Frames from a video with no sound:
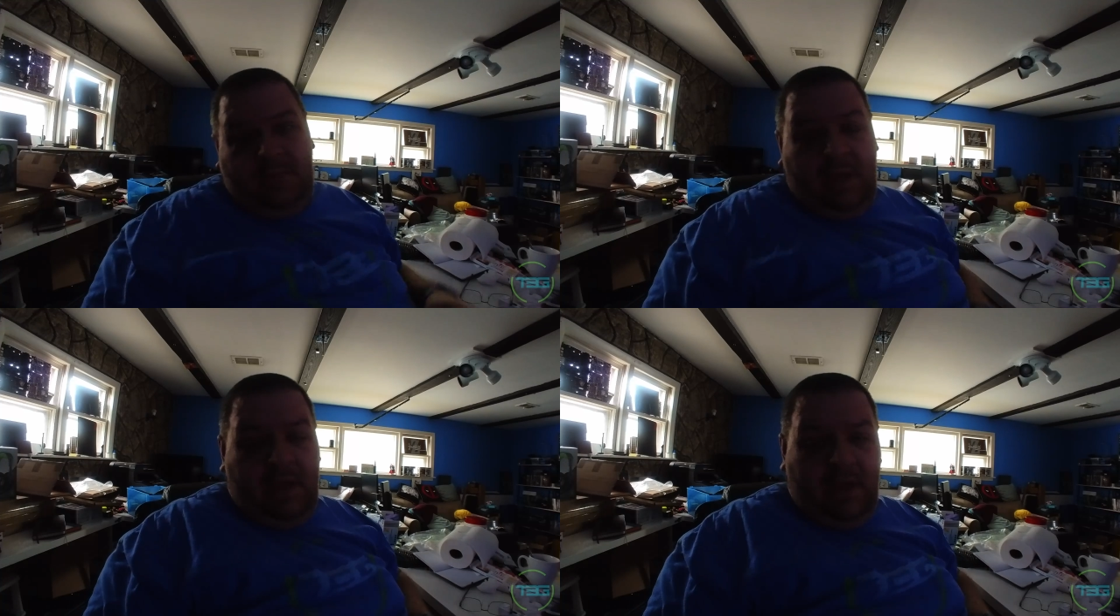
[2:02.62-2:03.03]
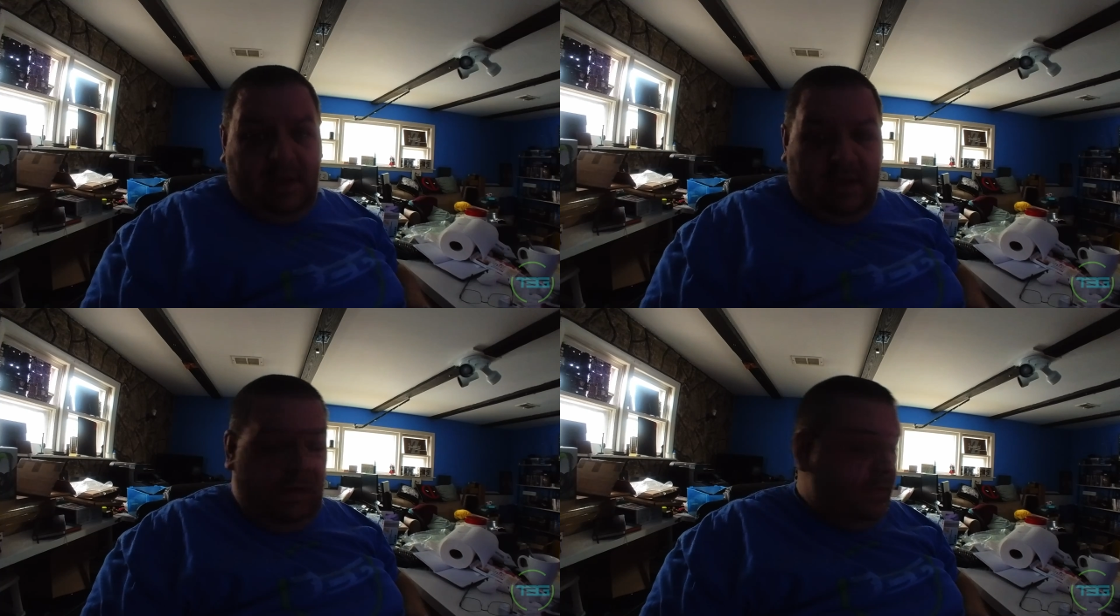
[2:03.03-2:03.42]

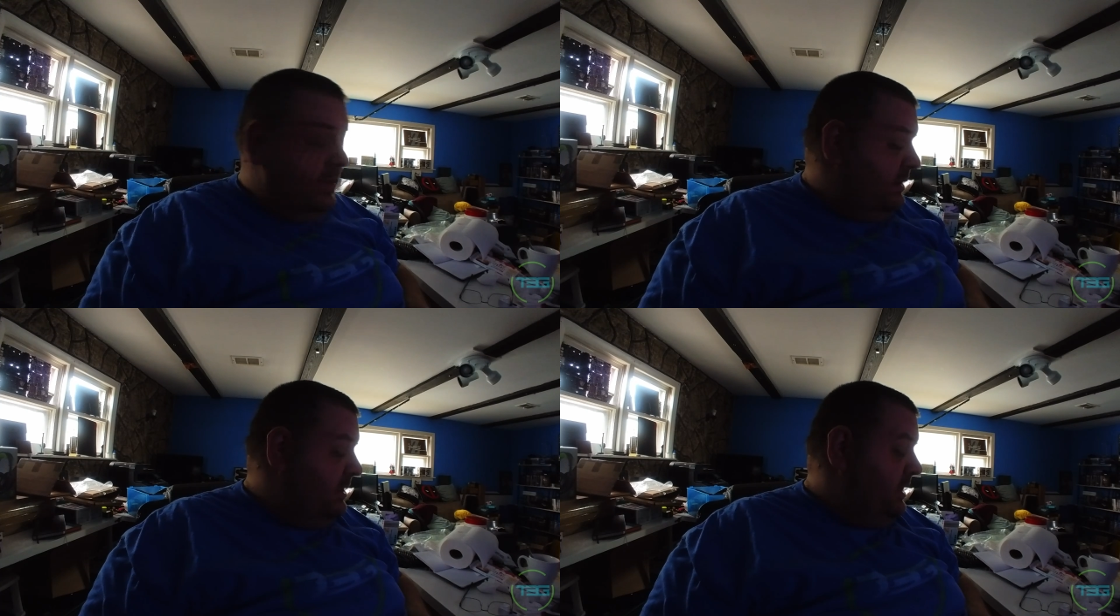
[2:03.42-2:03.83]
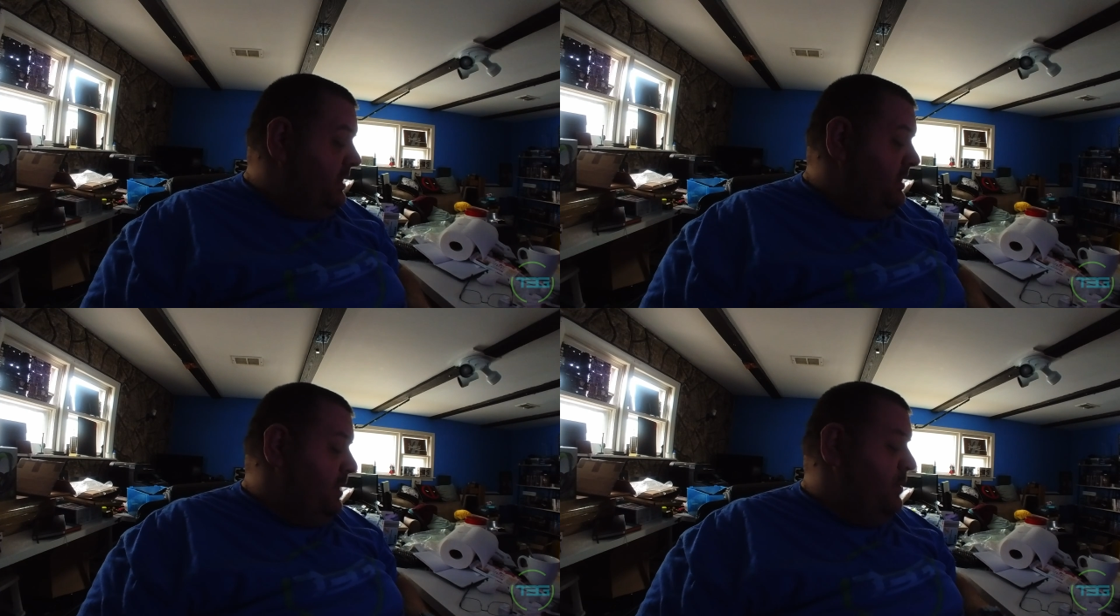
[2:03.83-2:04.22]
I don't really
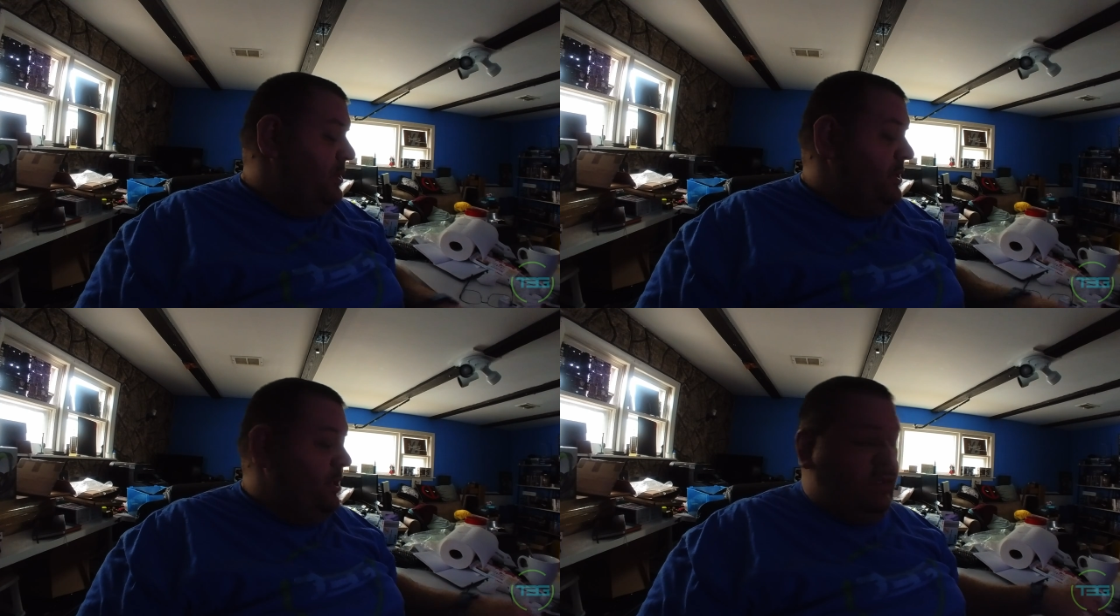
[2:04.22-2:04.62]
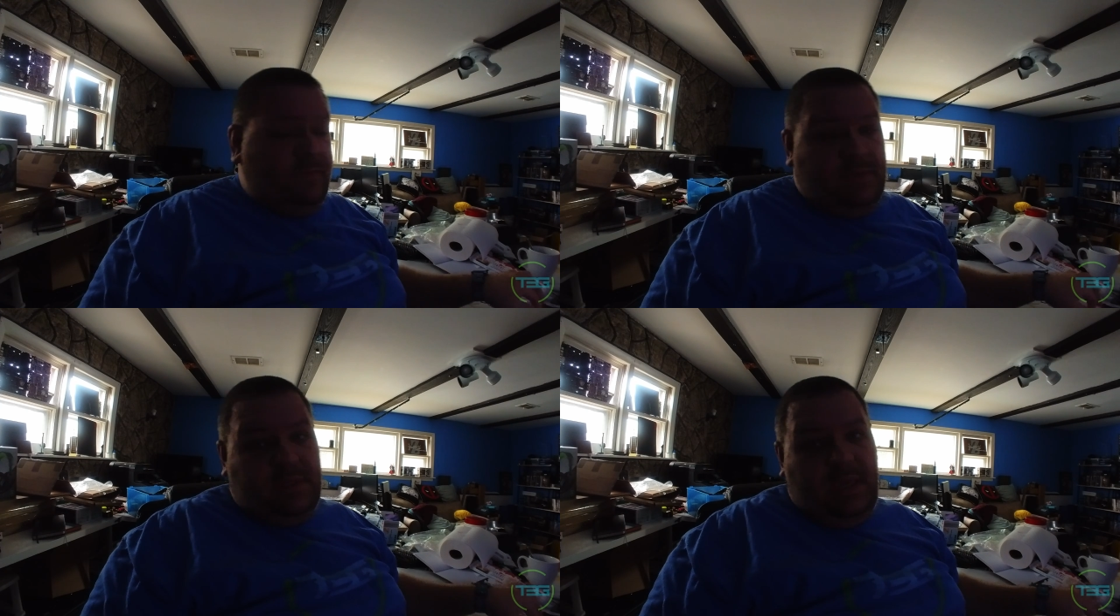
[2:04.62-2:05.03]
understand the temperature shit
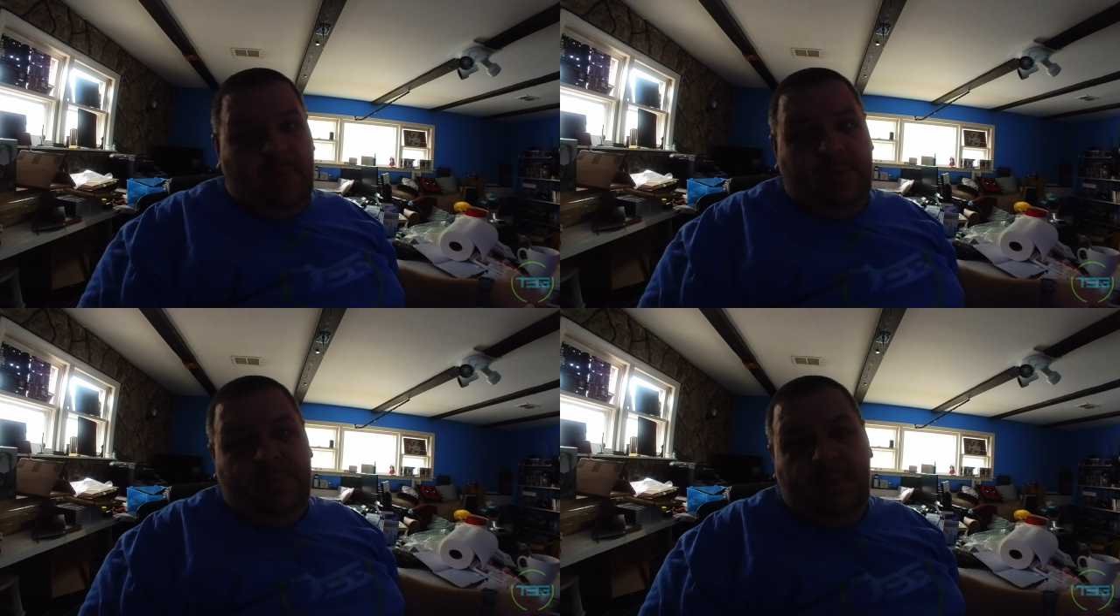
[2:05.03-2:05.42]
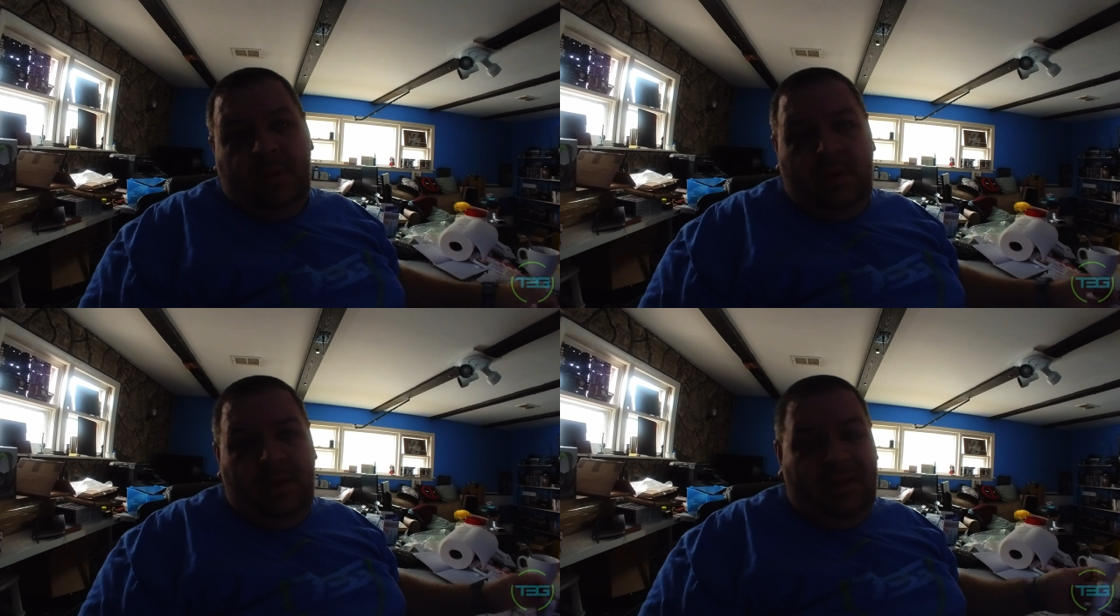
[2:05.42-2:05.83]
with this camera.
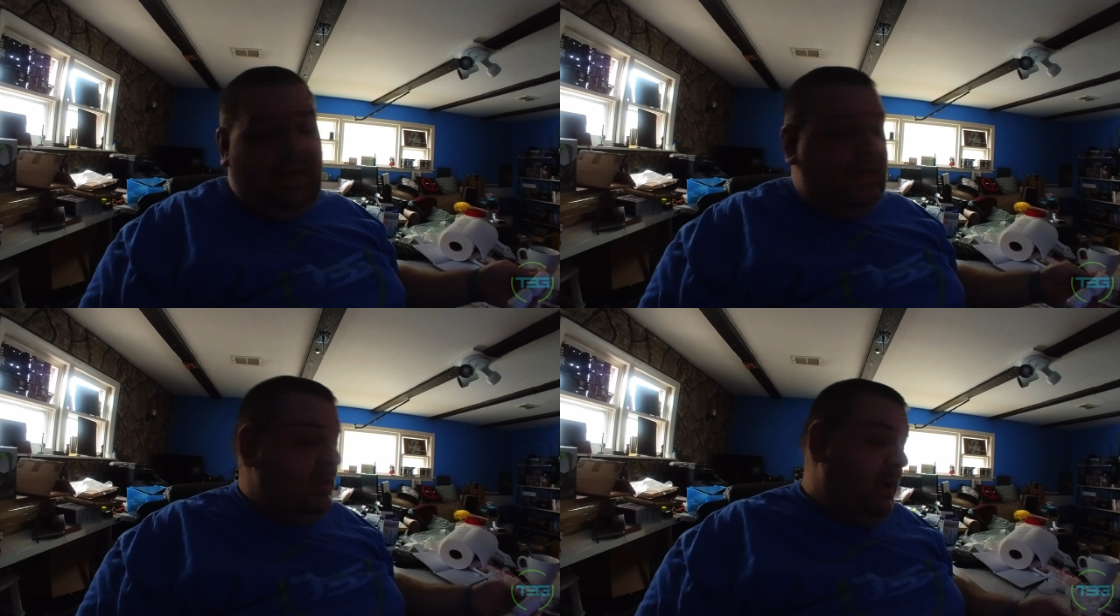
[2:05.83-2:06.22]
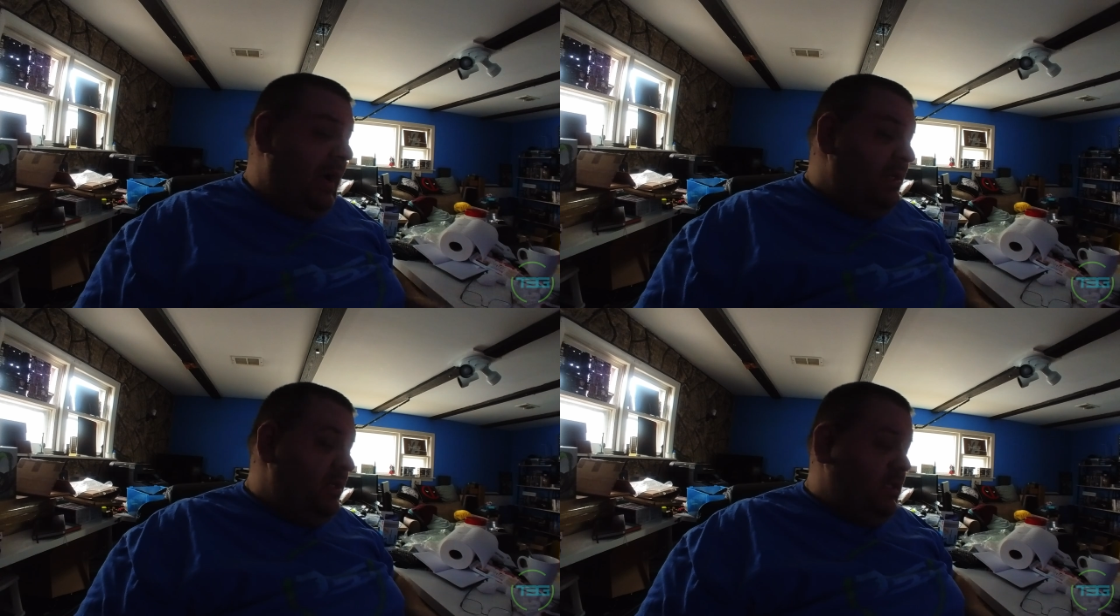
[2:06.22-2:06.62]
It got too
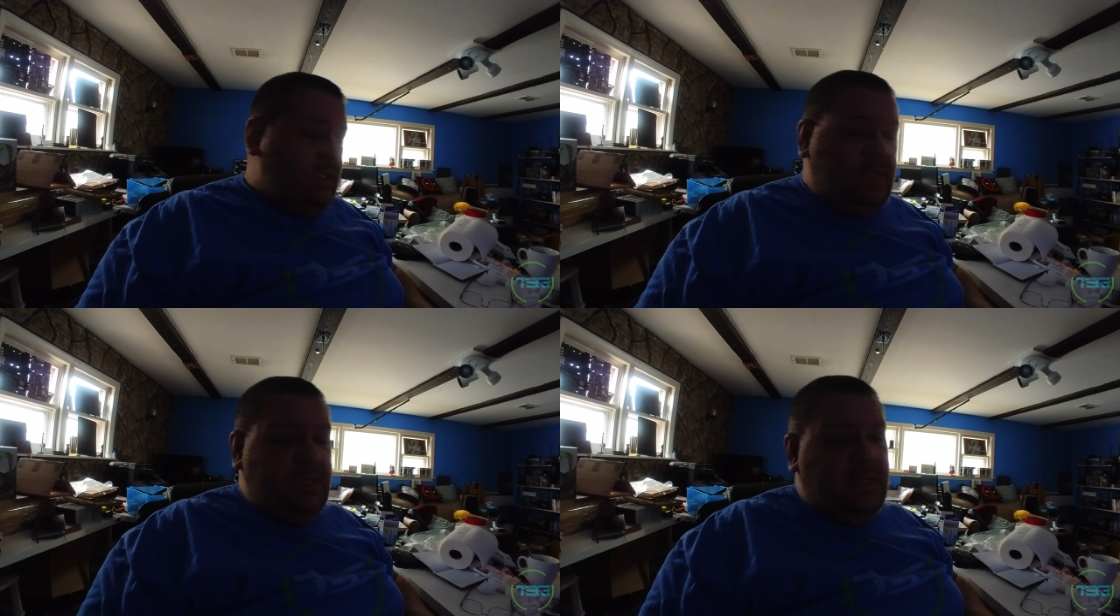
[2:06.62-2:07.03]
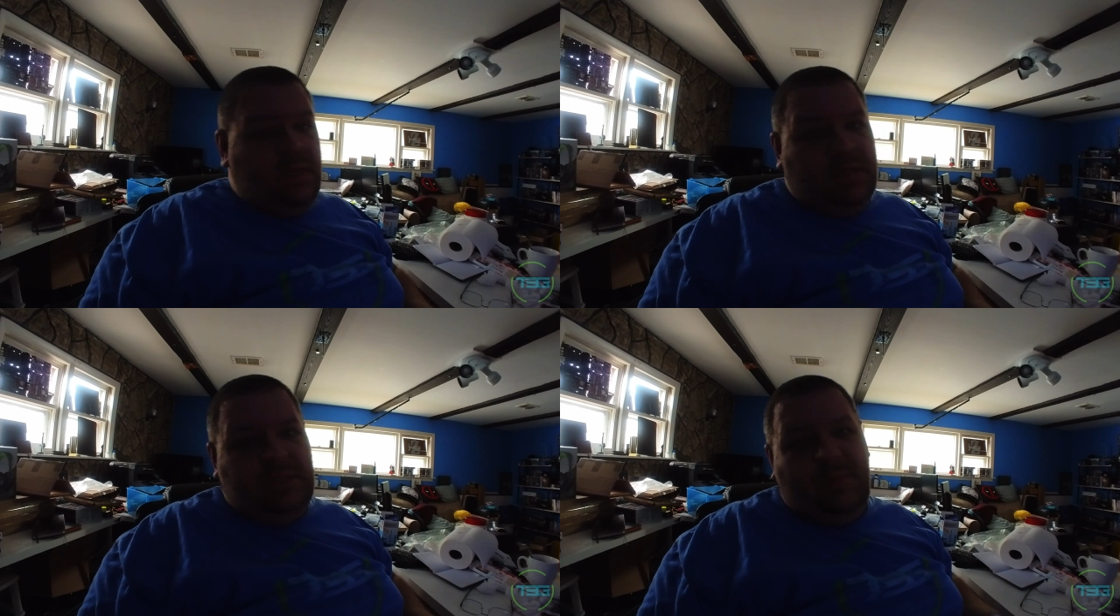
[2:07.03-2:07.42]
hot just sitting
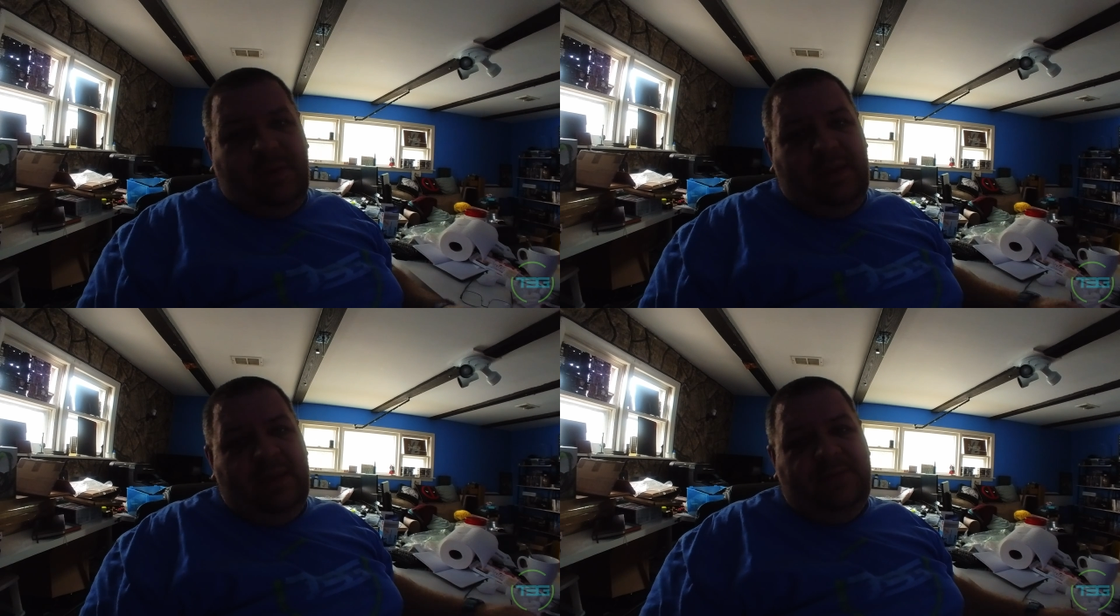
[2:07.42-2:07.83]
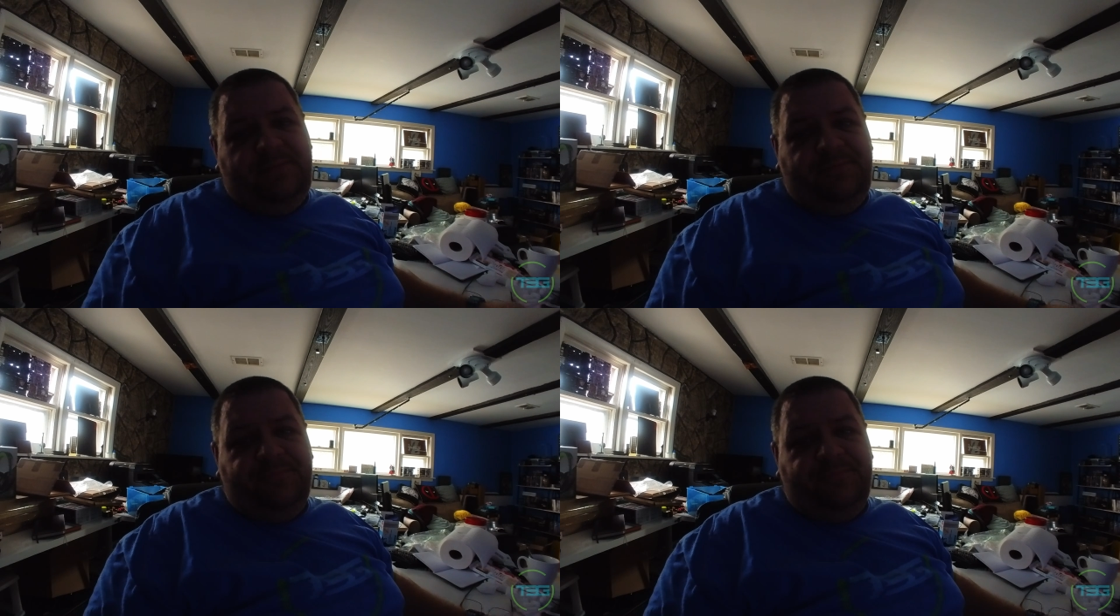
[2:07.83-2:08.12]
there next to my hand.